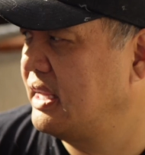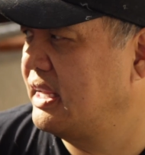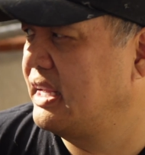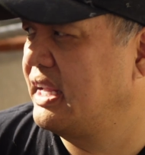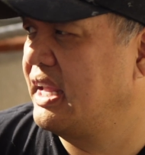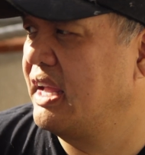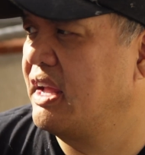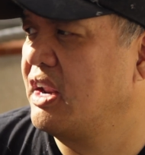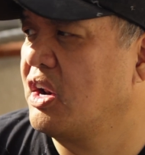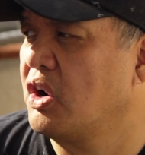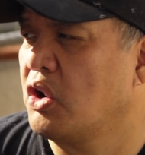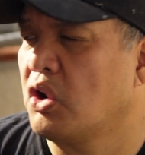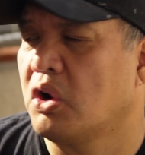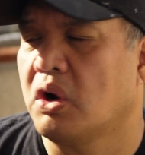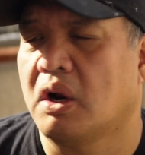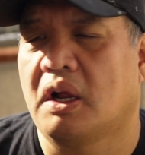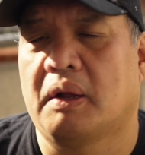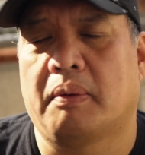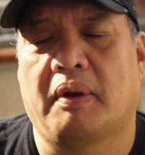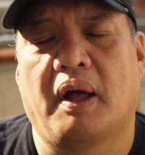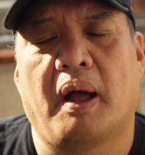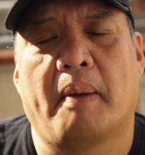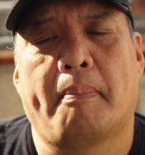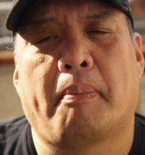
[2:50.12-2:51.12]
get her
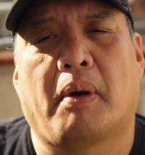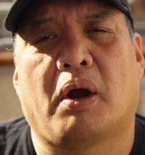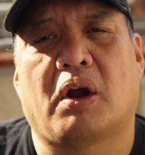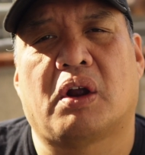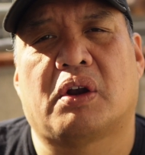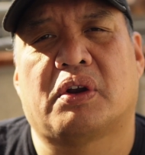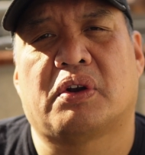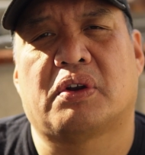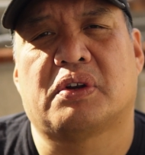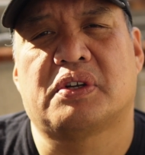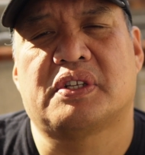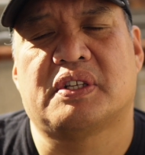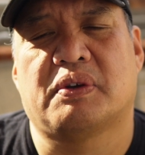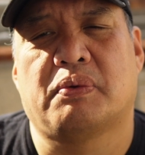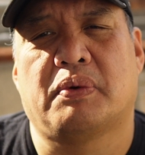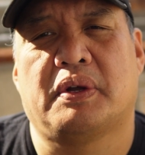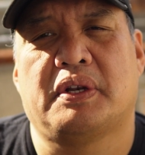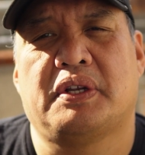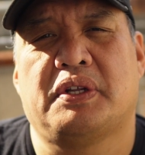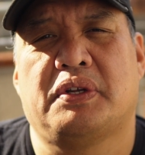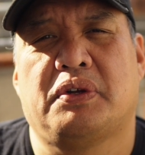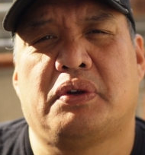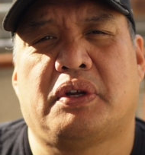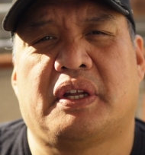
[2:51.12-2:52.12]
a partner,
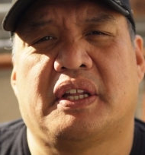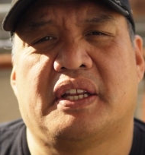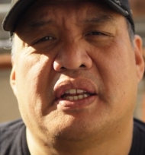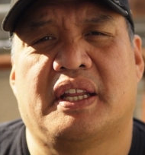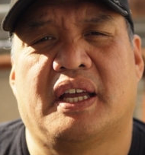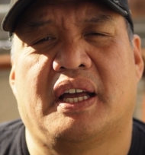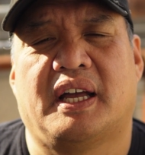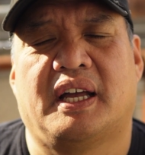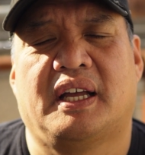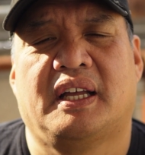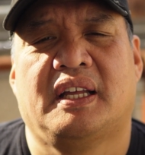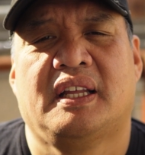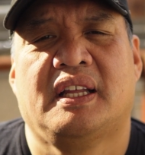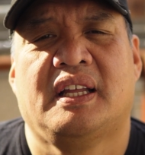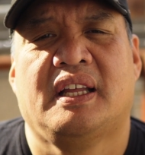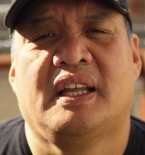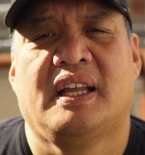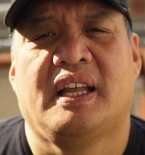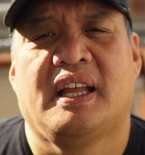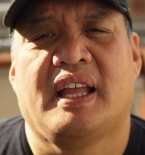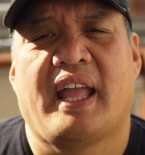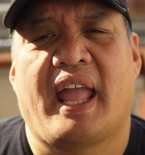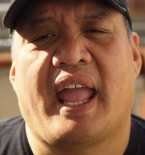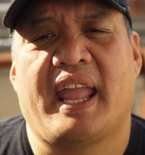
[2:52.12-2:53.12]
someone who can
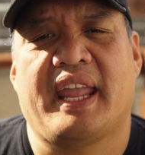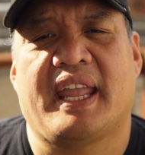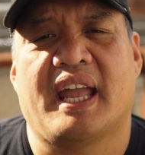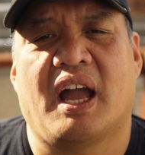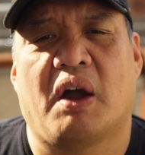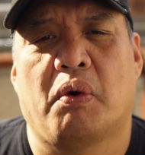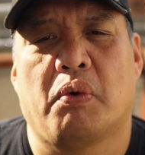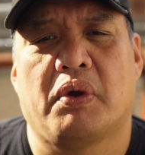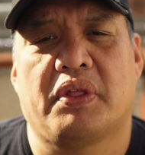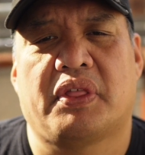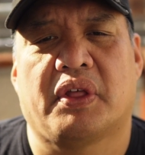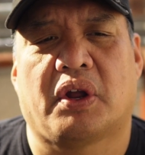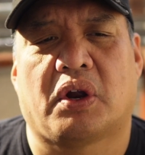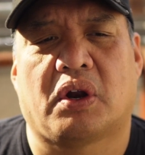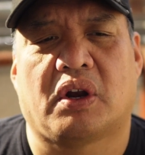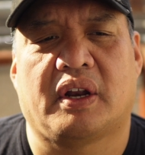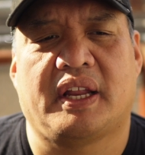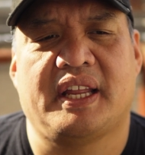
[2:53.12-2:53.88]
hang out with her.